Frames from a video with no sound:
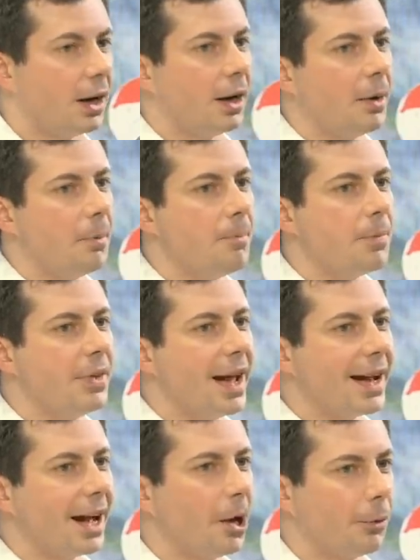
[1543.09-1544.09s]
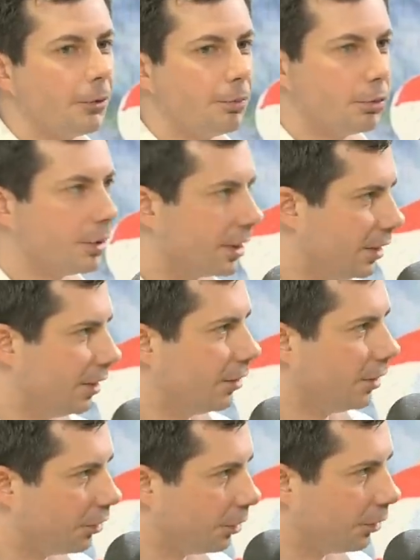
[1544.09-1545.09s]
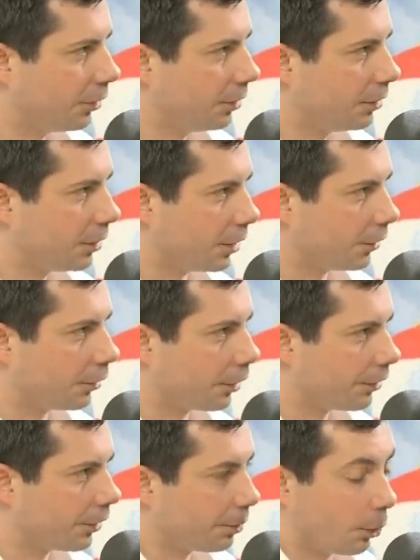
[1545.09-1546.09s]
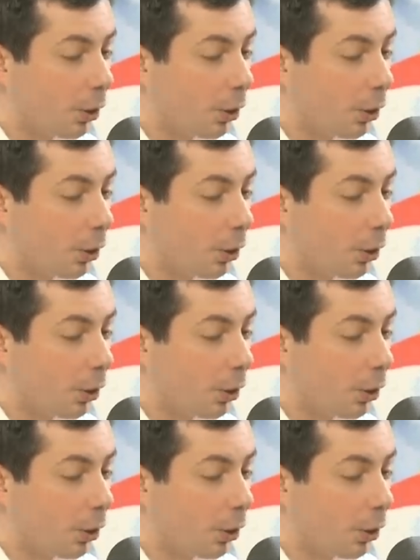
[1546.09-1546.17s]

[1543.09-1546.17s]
Um, that helps bring these issues to the surface.